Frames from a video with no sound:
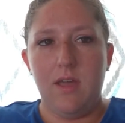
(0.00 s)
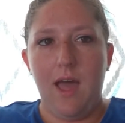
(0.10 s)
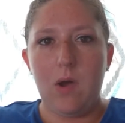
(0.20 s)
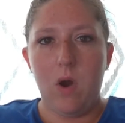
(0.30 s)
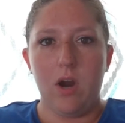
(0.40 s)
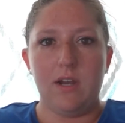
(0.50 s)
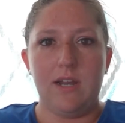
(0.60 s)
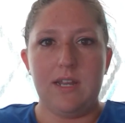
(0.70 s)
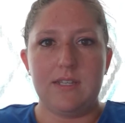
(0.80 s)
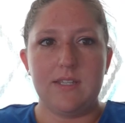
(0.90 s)
how hard it
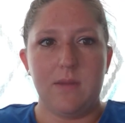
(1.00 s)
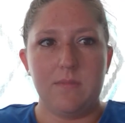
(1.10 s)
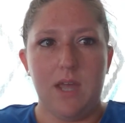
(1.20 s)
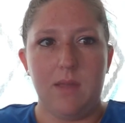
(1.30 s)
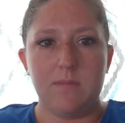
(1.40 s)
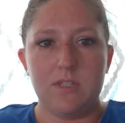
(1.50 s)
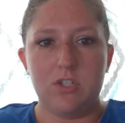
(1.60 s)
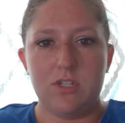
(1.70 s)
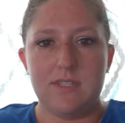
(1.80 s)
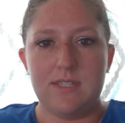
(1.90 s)
is sometimes
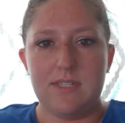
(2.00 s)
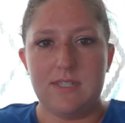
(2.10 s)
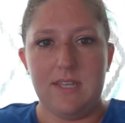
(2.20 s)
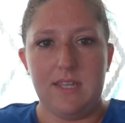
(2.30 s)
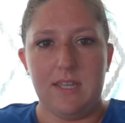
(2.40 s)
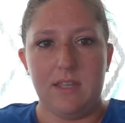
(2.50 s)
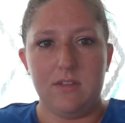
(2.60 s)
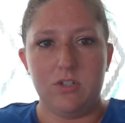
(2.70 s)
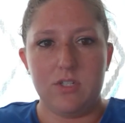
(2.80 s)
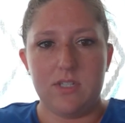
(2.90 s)
just seeing
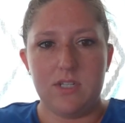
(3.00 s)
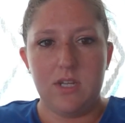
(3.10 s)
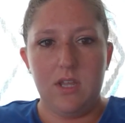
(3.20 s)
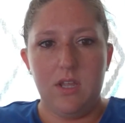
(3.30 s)
just